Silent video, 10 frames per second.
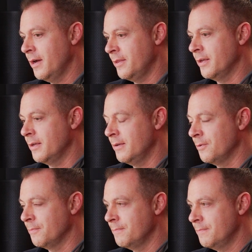I think
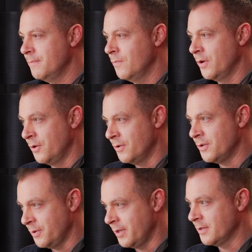what you're
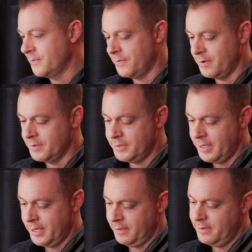doing as far as
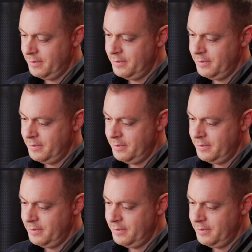setting